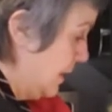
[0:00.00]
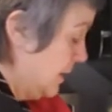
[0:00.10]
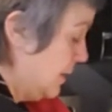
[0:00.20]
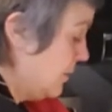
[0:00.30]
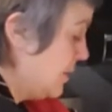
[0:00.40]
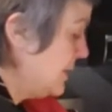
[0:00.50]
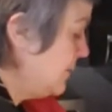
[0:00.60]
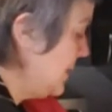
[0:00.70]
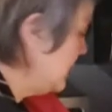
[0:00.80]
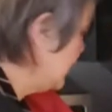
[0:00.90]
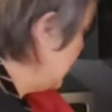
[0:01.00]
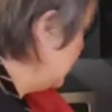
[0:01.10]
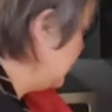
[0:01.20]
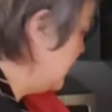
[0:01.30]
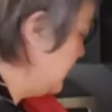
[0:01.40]
Now the recipe
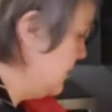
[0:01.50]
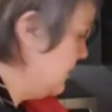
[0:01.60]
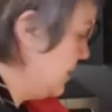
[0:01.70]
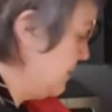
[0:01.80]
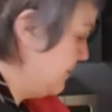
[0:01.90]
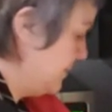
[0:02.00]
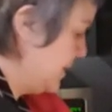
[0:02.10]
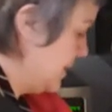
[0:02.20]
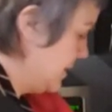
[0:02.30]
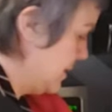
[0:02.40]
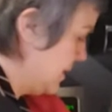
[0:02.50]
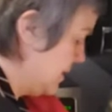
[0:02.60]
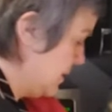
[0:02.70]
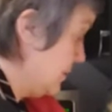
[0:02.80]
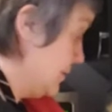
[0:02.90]
says to do the, the, the
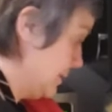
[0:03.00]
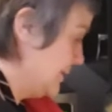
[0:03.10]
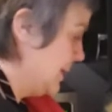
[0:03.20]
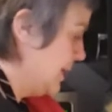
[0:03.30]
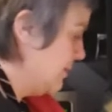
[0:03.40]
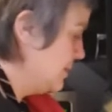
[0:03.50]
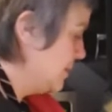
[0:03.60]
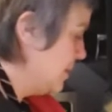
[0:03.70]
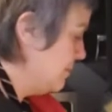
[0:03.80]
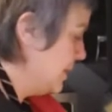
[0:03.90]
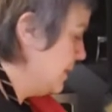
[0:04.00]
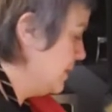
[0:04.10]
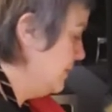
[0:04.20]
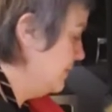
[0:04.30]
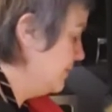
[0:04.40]
oh, see that one has got blood.
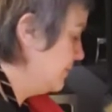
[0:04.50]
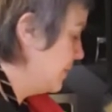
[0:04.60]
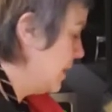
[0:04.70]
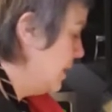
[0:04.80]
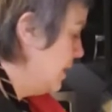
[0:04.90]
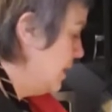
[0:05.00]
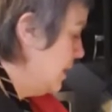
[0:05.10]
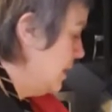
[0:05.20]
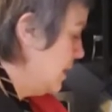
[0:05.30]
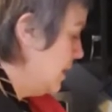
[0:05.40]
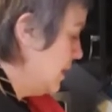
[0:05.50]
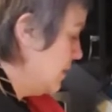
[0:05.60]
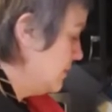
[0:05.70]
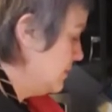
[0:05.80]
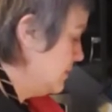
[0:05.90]
Um,
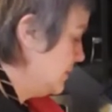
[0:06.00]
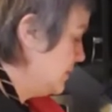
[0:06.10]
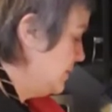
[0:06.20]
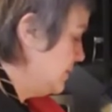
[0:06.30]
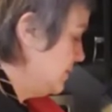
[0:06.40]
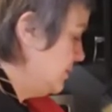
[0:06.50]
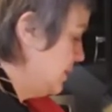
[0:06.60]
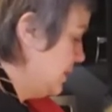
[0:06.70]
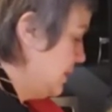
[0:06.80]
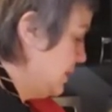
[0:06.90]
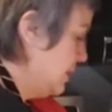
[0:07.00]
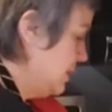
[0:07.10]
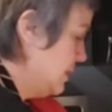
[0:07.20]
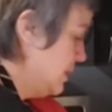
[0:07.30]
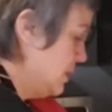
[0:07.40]
to do the,
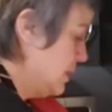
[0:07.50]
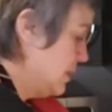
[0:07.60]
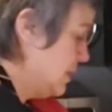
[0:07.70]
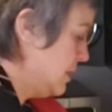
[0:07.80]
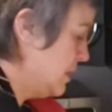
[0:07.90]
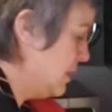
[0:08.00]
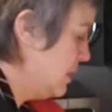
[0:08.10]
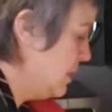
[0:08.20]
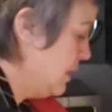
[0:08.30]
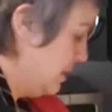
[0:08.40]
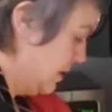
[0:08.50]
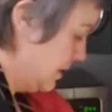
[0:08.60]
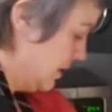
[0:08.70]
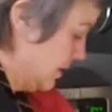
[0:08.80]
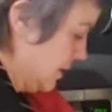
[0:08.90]

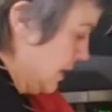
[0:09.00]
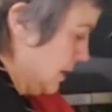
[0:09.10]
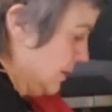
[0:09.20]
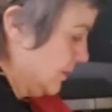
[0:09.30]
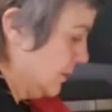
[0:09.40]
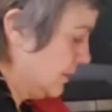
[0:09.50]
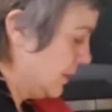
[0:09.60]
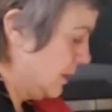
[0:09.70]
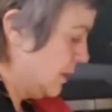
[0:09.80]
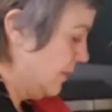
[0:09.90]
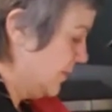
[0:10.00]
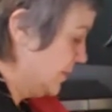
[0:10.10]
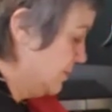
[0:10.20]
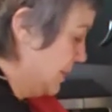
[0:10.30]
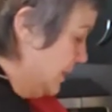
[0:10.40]
oh, okay, this one's gonna go for
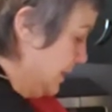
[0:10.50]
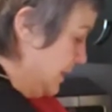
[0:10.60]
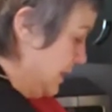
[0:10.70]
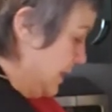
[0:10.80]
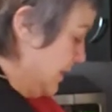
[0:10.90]
Schmelly.